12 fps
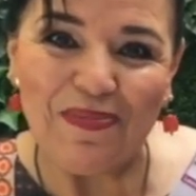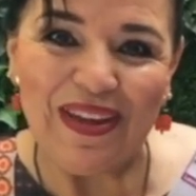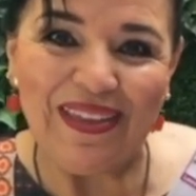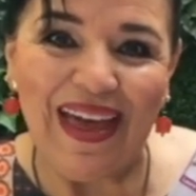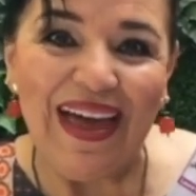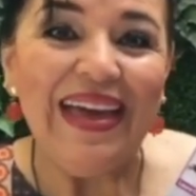
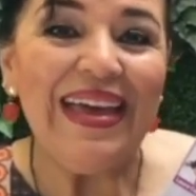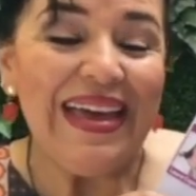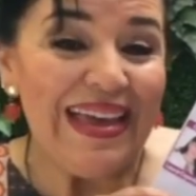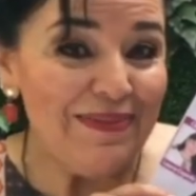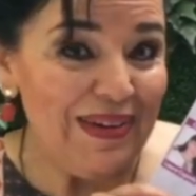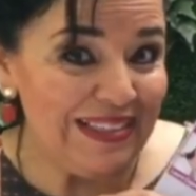all my
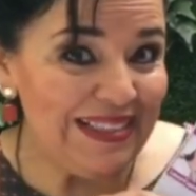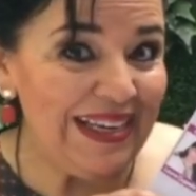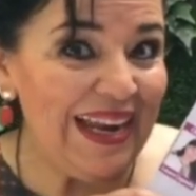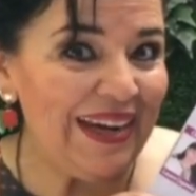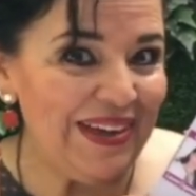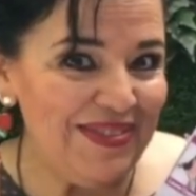magazines
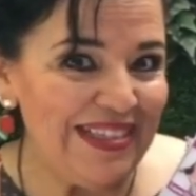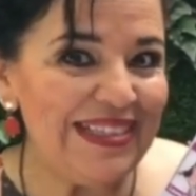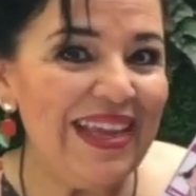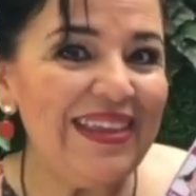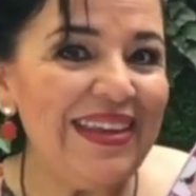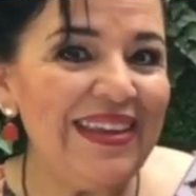in this
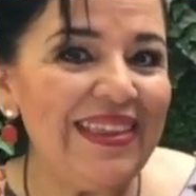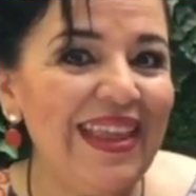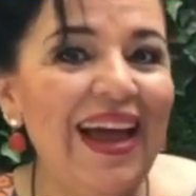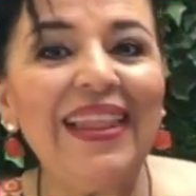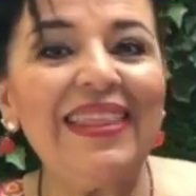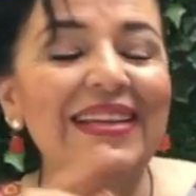new
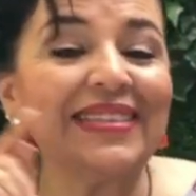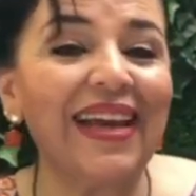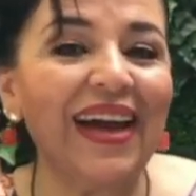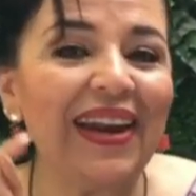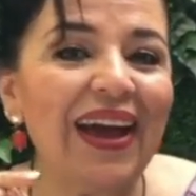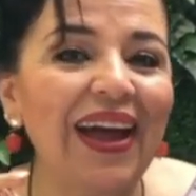app
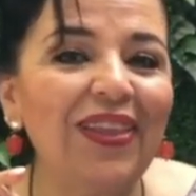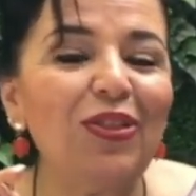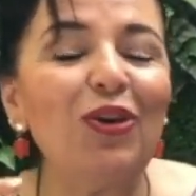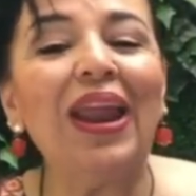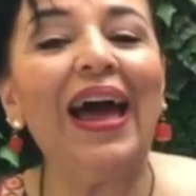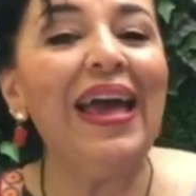of My
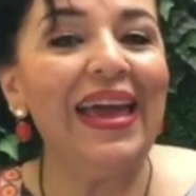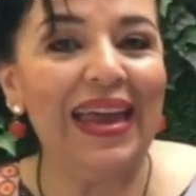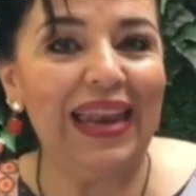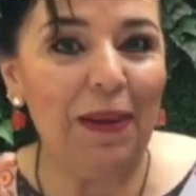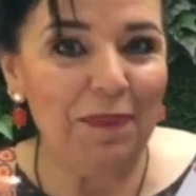Ideas.